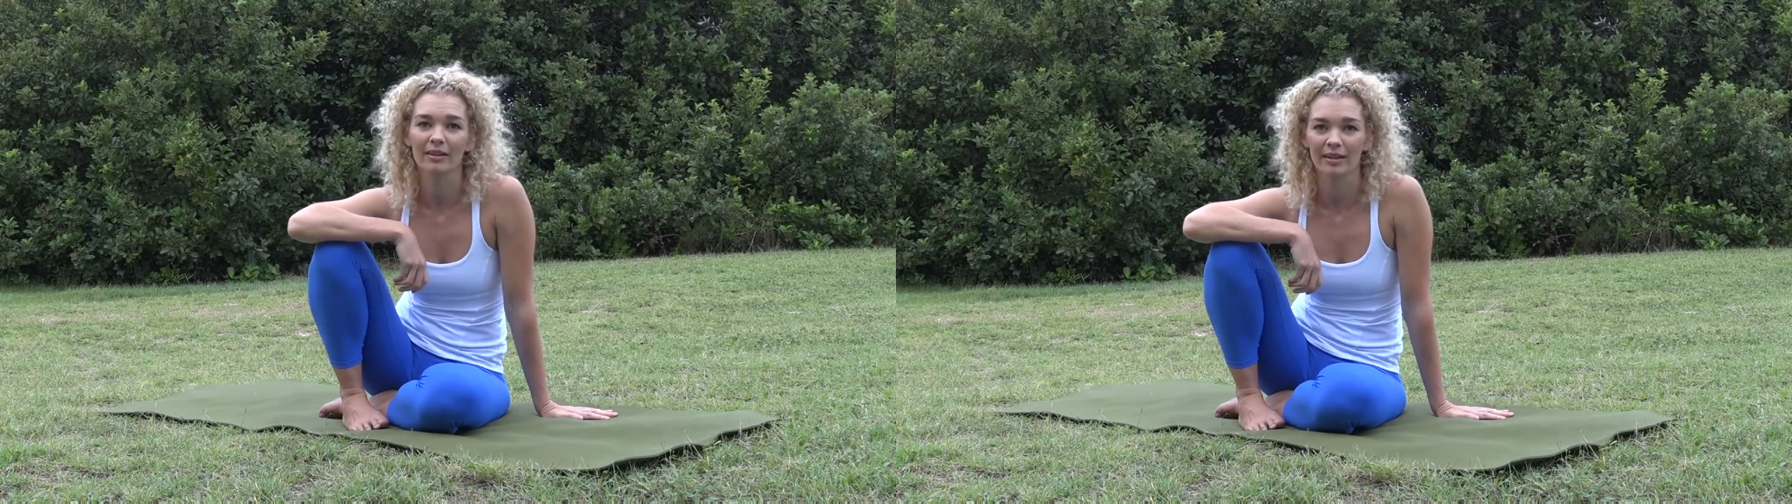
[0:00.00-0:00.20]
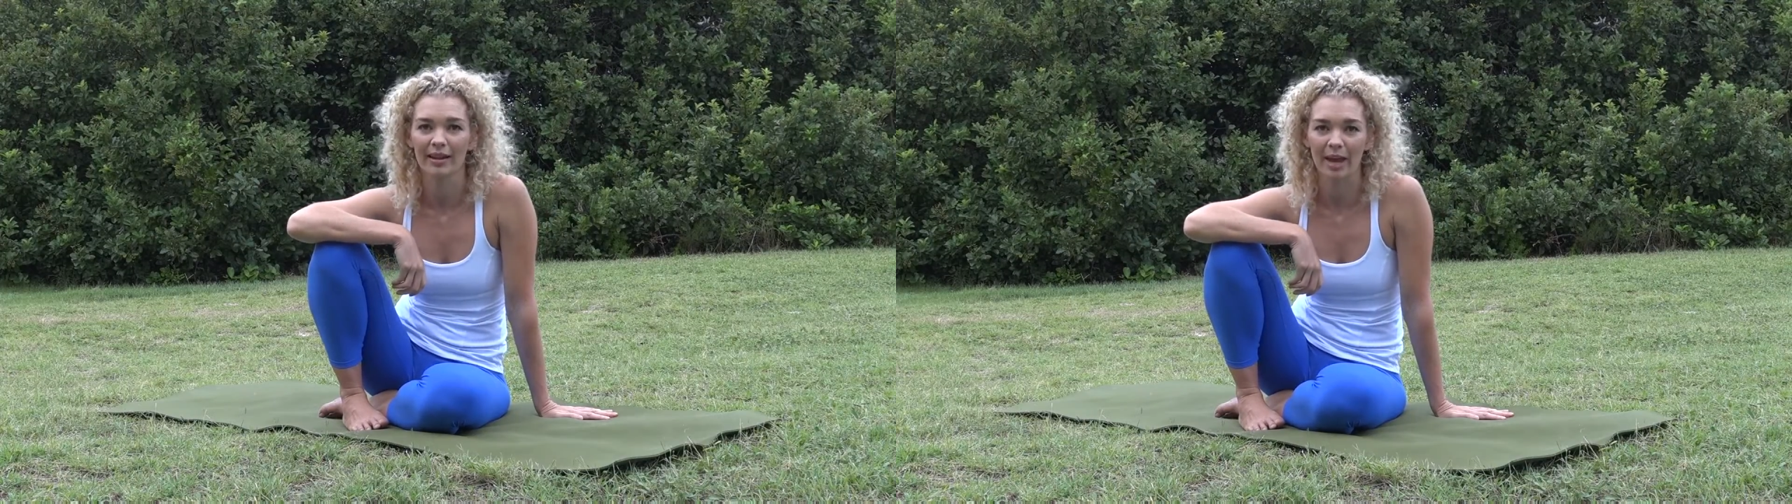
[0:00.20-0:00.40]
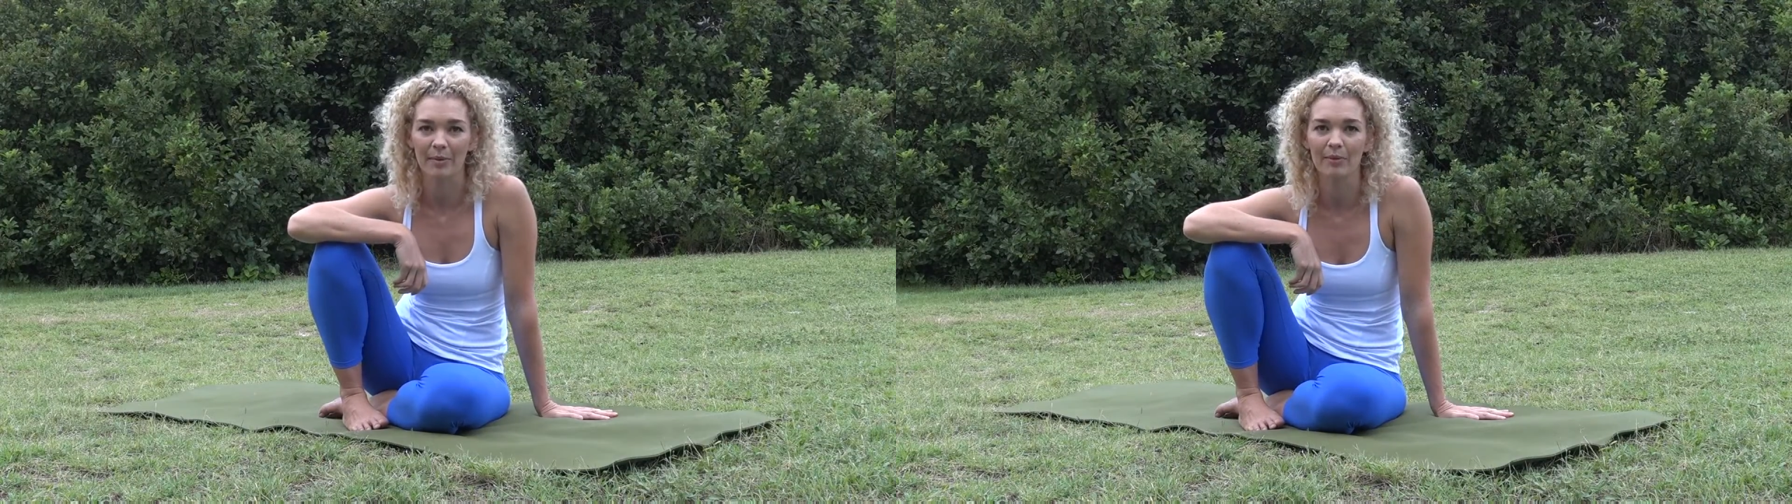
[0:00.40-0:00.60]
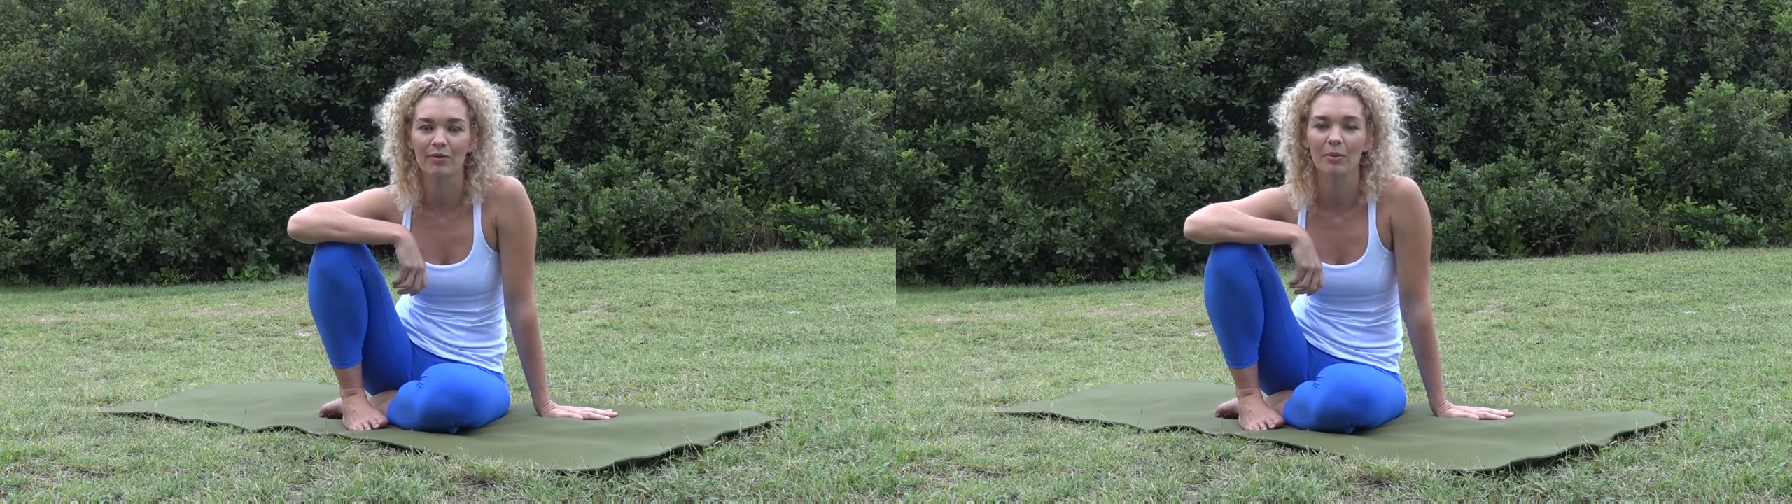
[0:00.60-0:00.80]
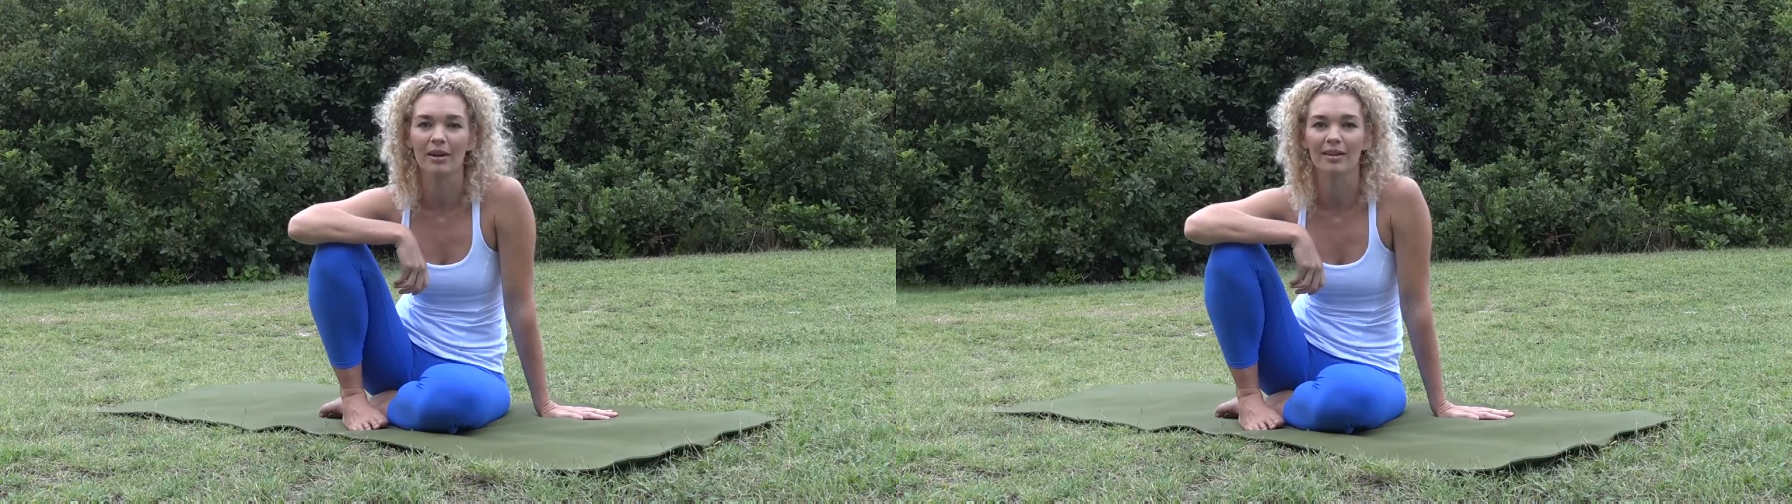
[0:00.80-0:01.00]
that came up
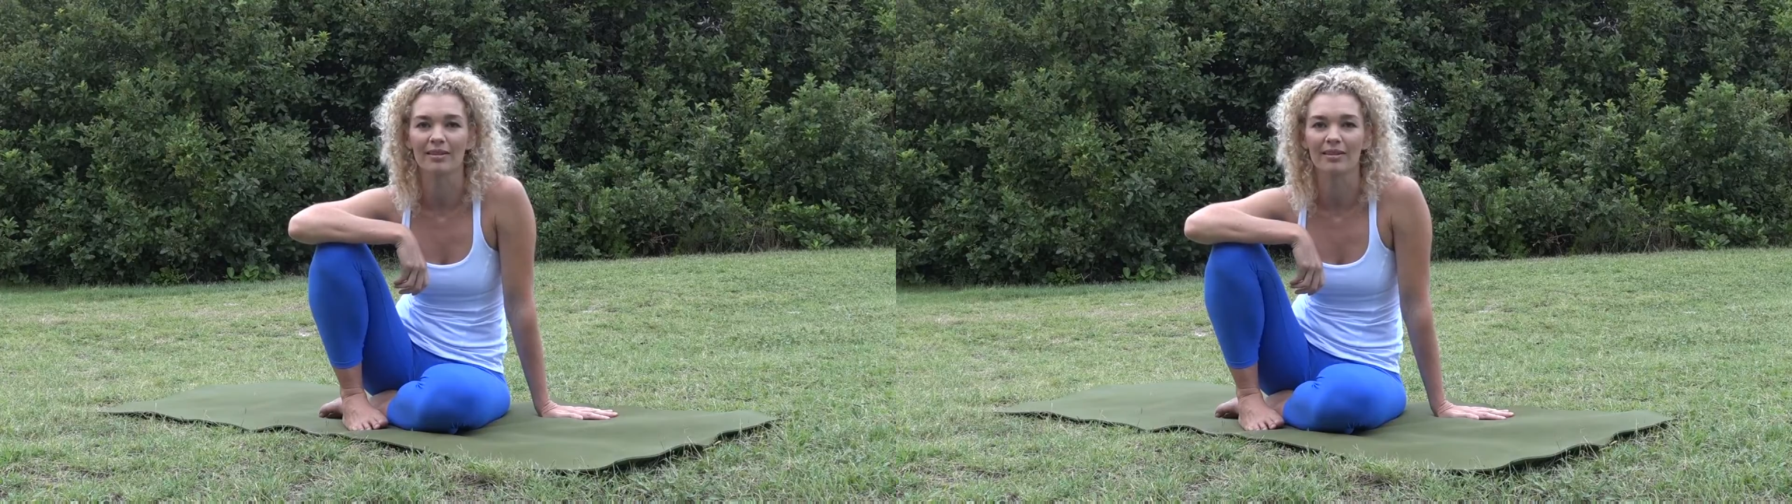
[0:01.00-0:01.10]
for me,